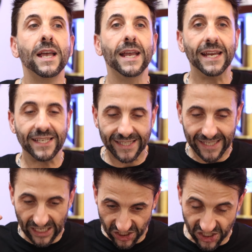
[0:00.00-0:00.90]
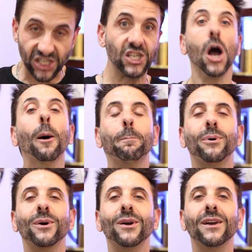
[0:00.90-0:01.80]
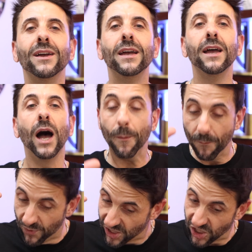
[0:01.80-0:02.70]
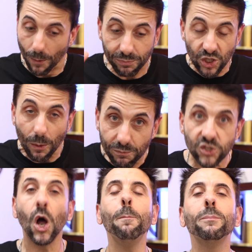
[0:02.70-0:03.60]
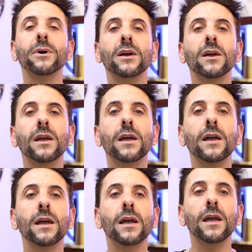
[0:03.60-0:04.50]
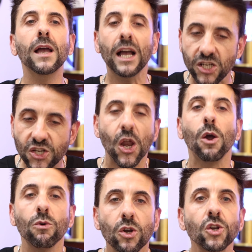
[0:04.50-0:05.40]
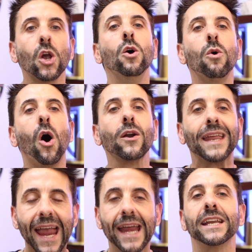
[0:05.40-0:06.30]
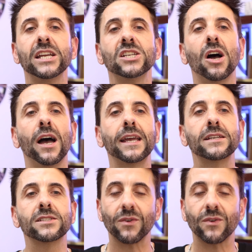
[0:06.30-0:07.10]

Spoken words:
is to say stop, stop, stop, stop, and don't go on any diets